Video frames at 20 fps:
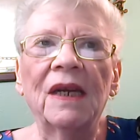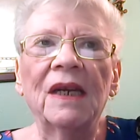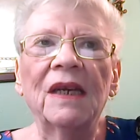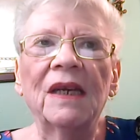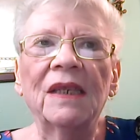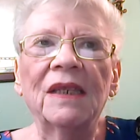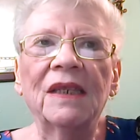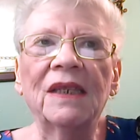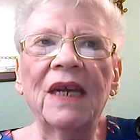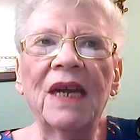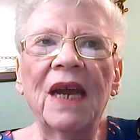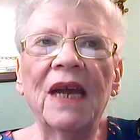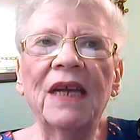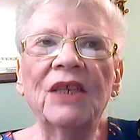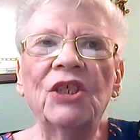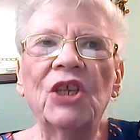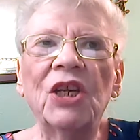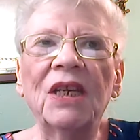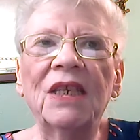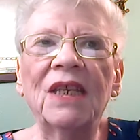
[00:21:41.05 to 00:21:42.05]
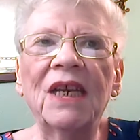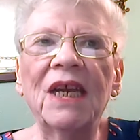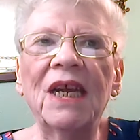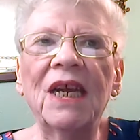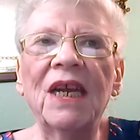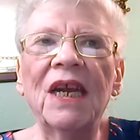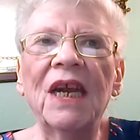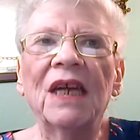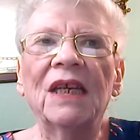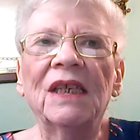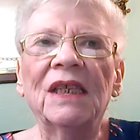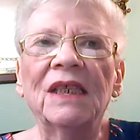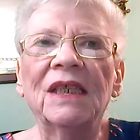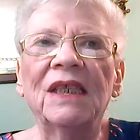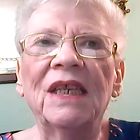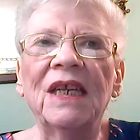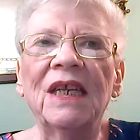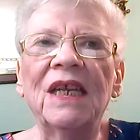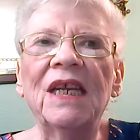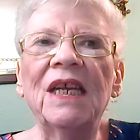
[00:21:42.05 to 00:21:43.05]
C H E D
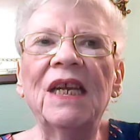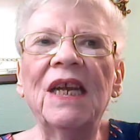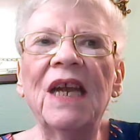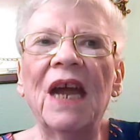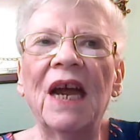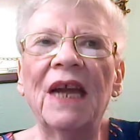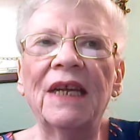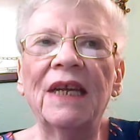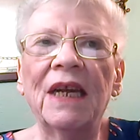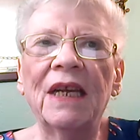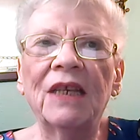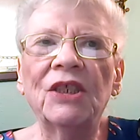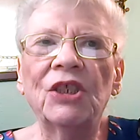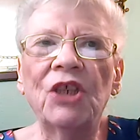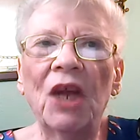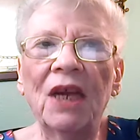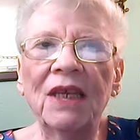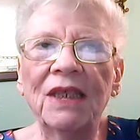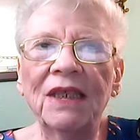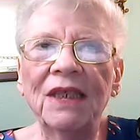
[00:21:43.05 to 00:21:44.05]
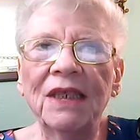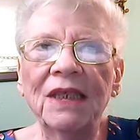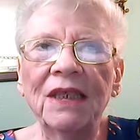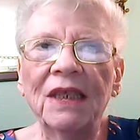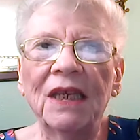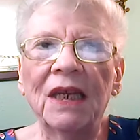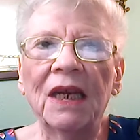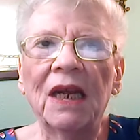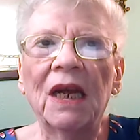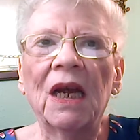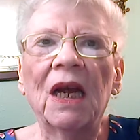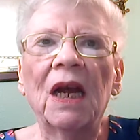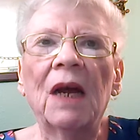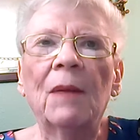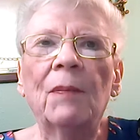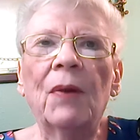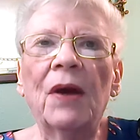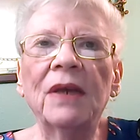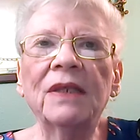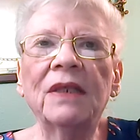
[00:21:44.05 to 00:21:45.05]
D E N, Shedden,
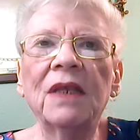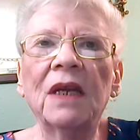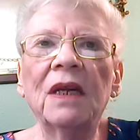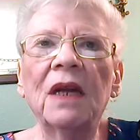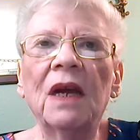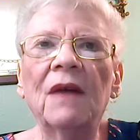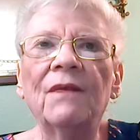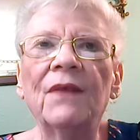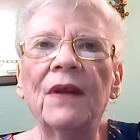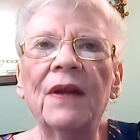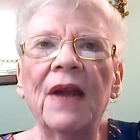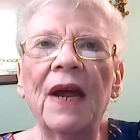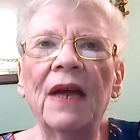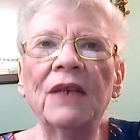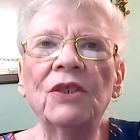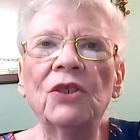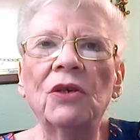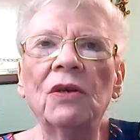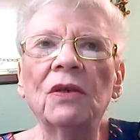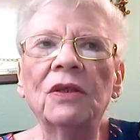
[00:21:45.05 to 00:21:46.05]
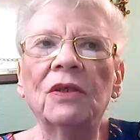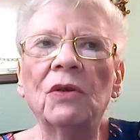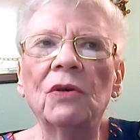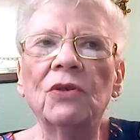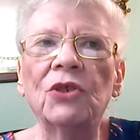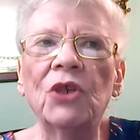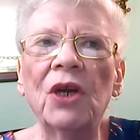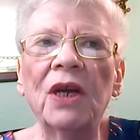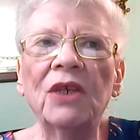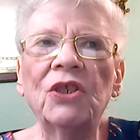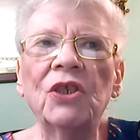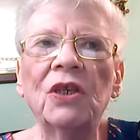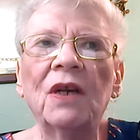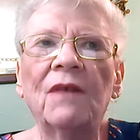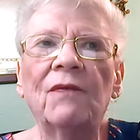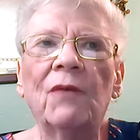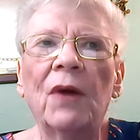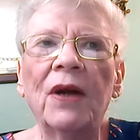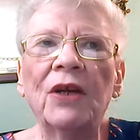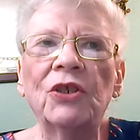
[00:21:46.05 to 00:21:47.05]
president of the National Association
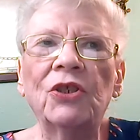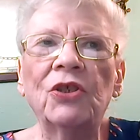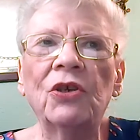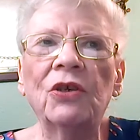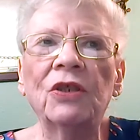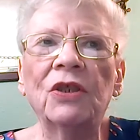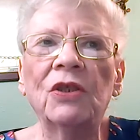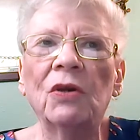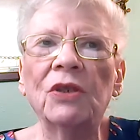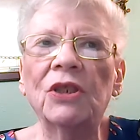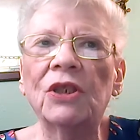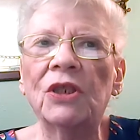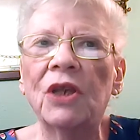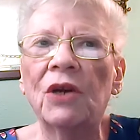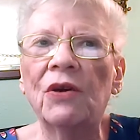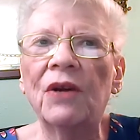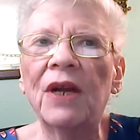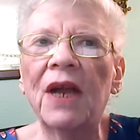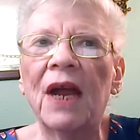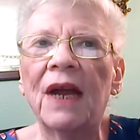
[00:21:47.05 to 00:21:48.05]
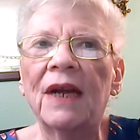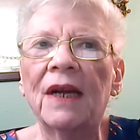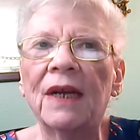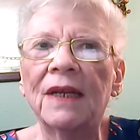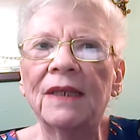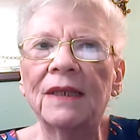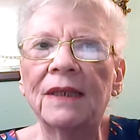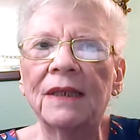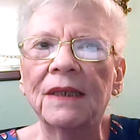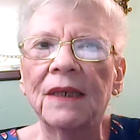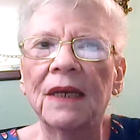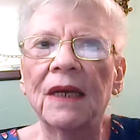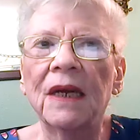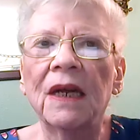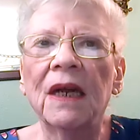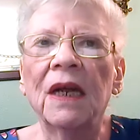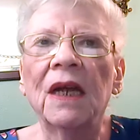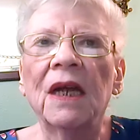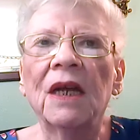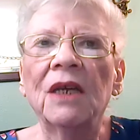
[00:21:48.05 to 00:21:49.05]
of Registered Social Security Analysts.
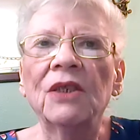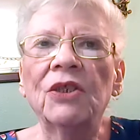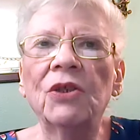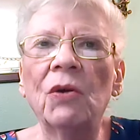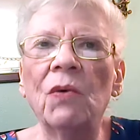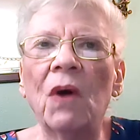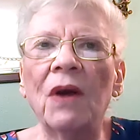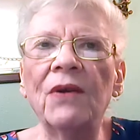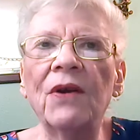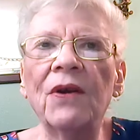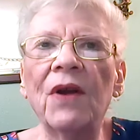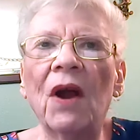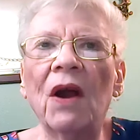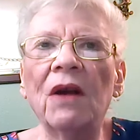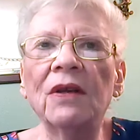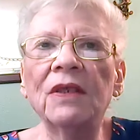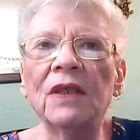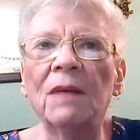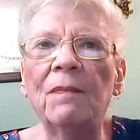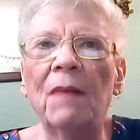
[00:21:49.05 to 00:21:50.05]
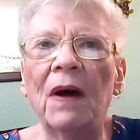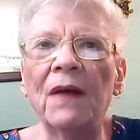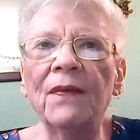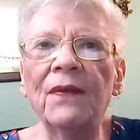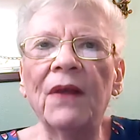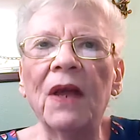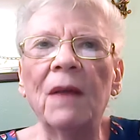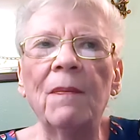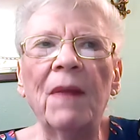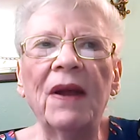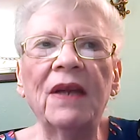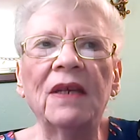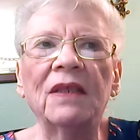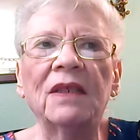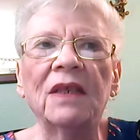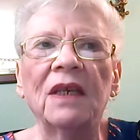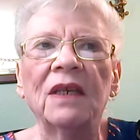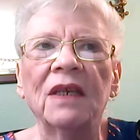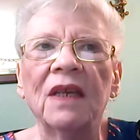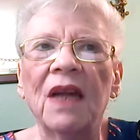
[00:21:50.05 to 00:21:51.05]
$200 a month can make a
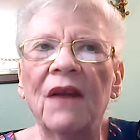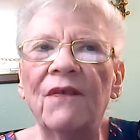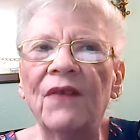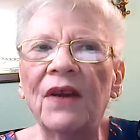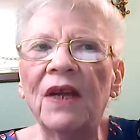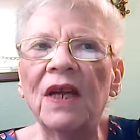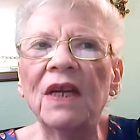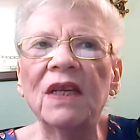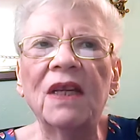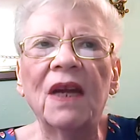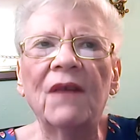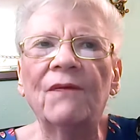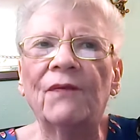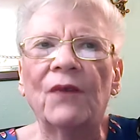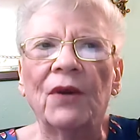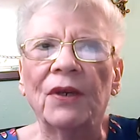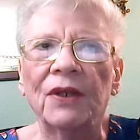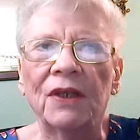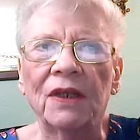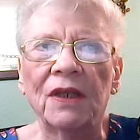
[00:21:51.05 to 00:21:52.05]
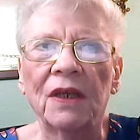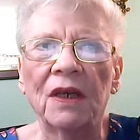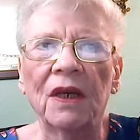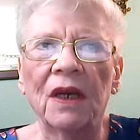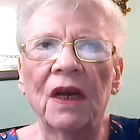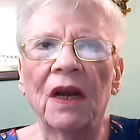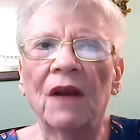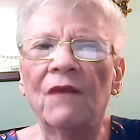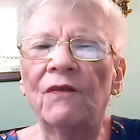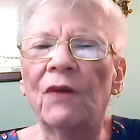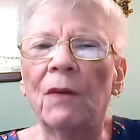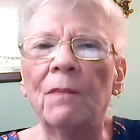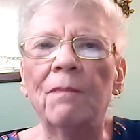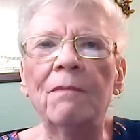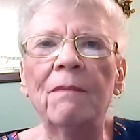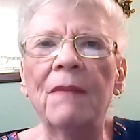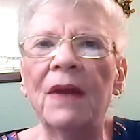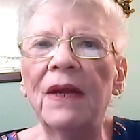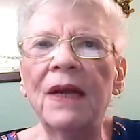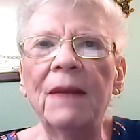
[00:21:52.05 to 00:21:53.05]
significant difference for
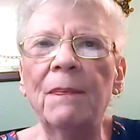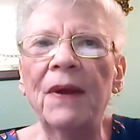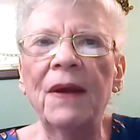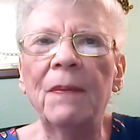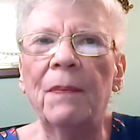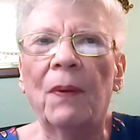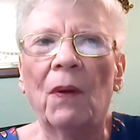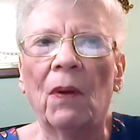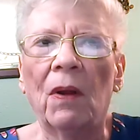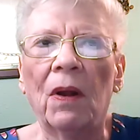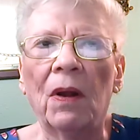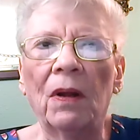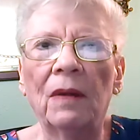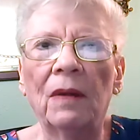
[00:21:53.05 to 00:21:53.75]
many people.